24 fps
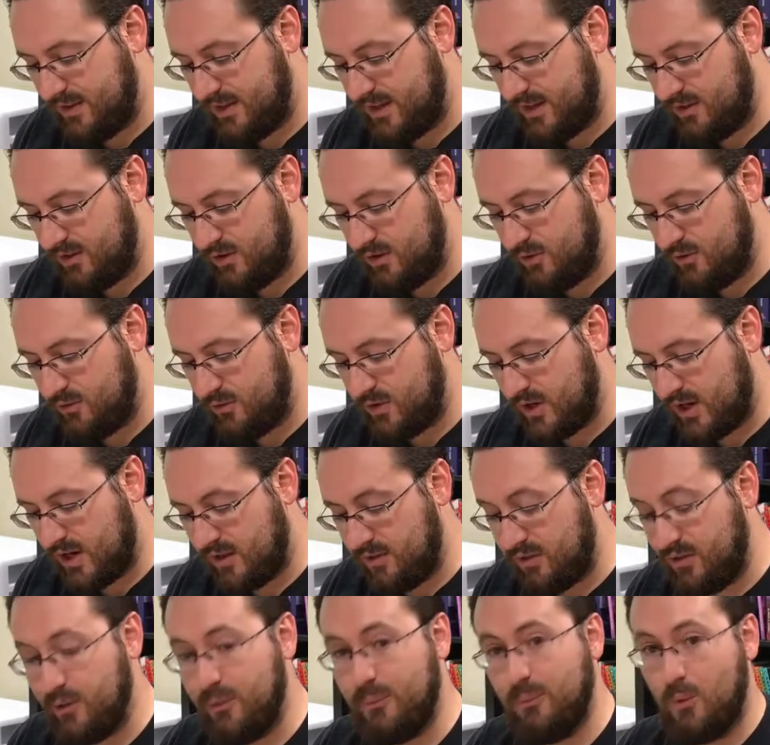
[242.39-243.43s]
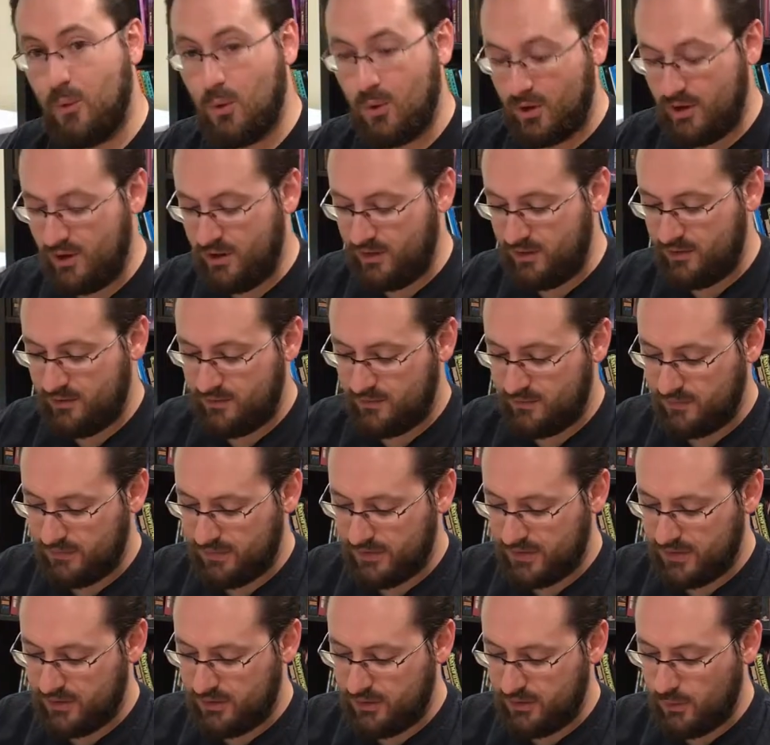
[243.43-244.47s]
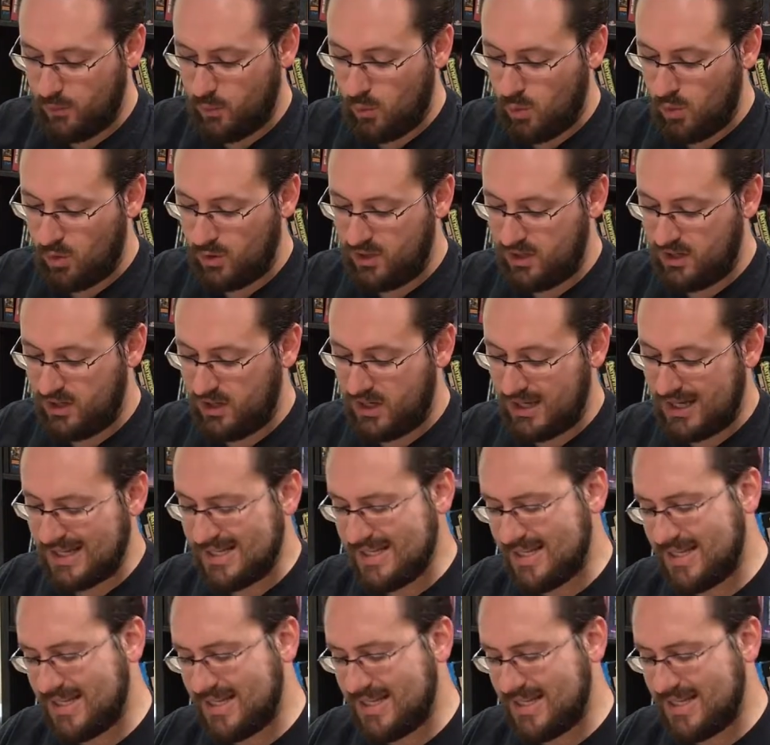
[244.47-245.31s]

then you've got the Warden. The Warden's